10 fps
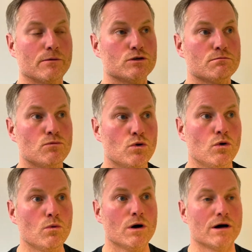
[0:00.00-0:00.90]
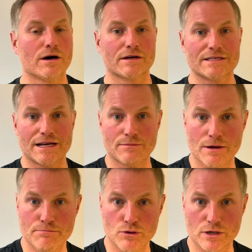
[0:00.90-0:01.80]
was more work telling my
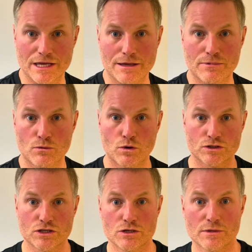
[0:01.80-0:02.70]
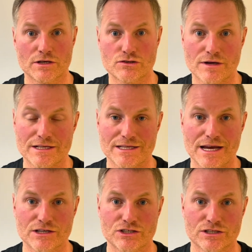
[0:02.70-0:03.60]
bookkeeper what to do with those
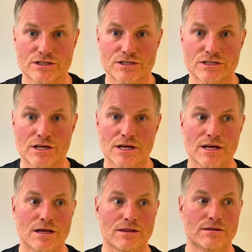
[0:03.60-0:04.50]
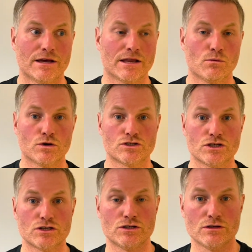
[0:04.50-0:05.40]
transactions than it was
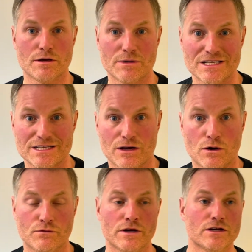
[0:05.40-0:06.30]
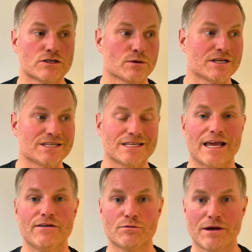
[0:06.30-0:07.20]
just to do it myself. So I
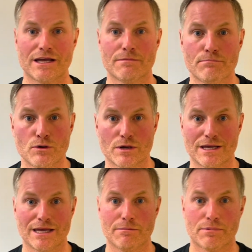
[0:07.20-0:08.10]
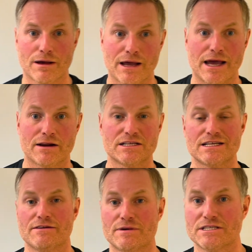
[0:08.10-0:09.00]
saved paying a bookkeeper and I
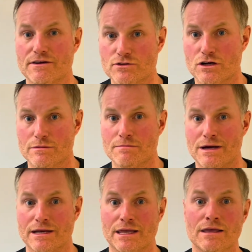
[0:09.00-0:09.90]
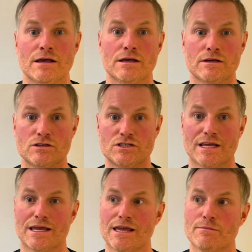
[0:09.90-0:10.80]
saved myself time and money,
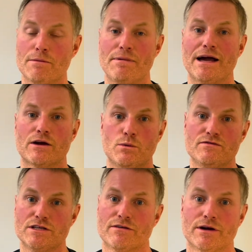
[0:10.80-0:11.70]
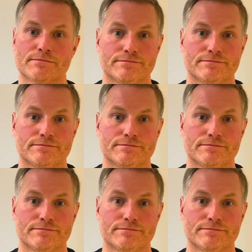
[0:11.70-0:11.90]
syncing my bank with Xero.